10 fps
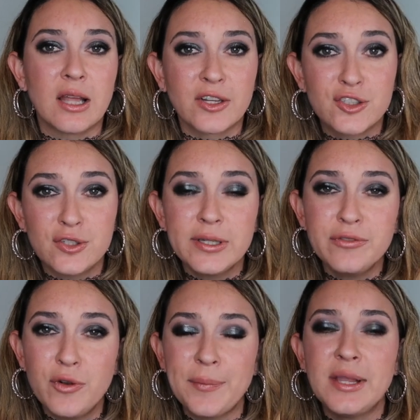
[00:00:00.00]
luxury
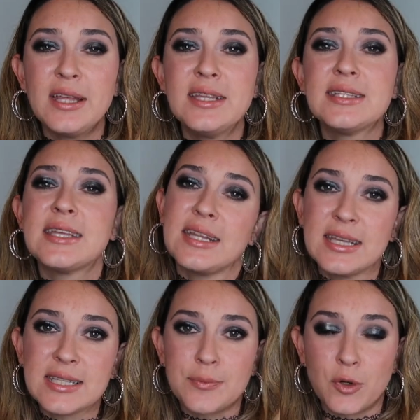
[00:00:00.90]
formulas. It
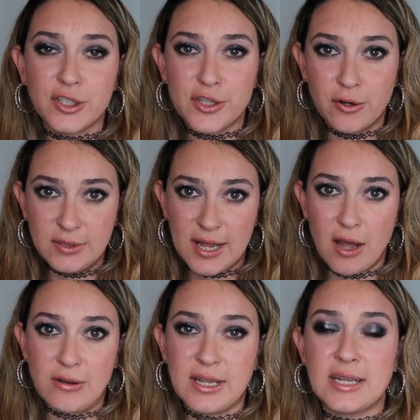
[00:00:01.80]
is more toned
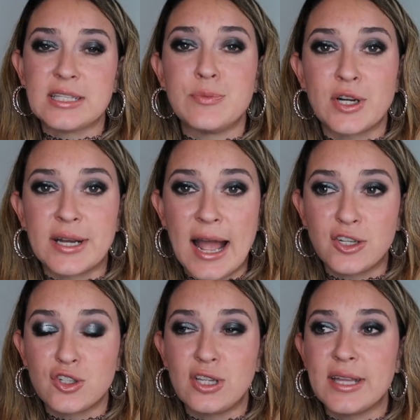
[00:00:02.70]
down, it is more
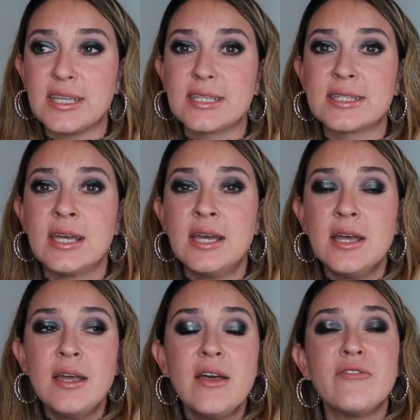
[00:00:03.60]
natural, it is
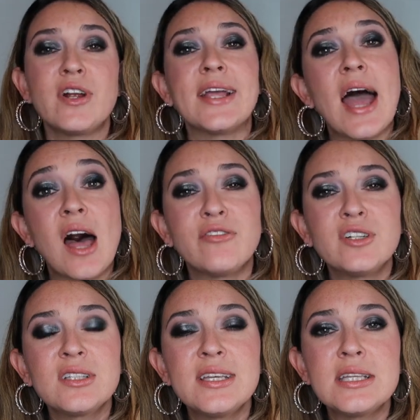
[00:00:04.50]
very
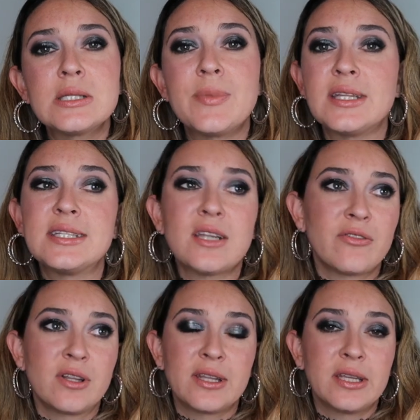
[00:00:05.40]
effortless, but it's
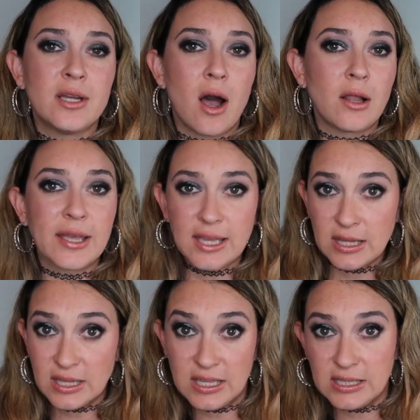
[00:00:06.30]
definitely not like
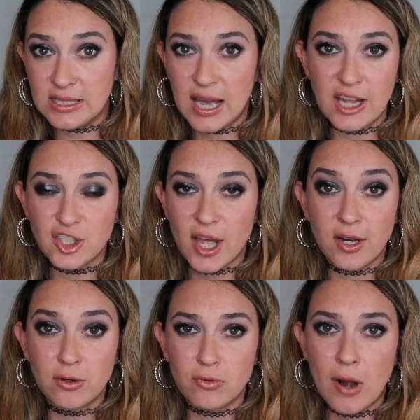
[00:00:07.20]
in the indie
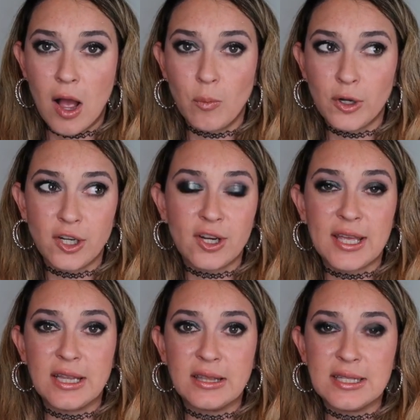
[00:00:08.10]
eyeshadow realm where you're
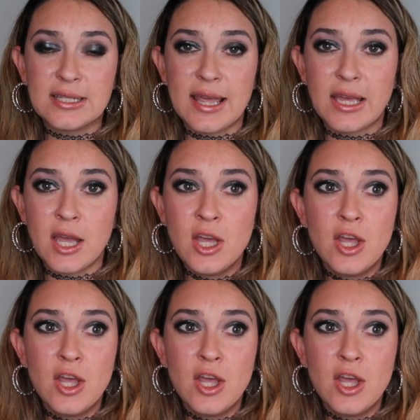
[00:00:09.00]
getting these like